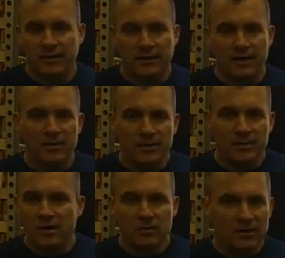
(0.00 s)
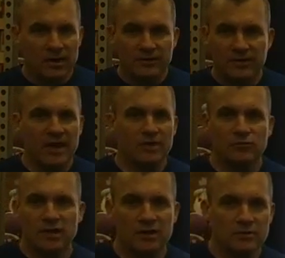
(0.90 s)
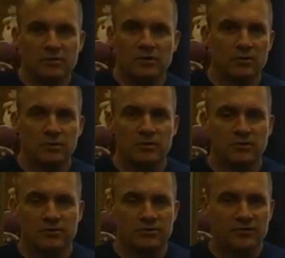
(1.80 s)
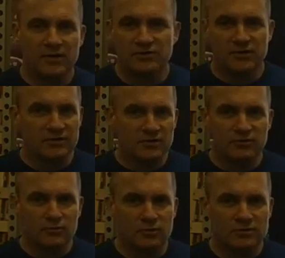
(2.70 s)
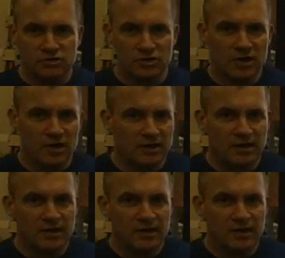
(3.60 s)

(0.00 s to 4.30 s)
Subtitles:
Elmo and the Count Dracula go to Union Station. I took a screenshot,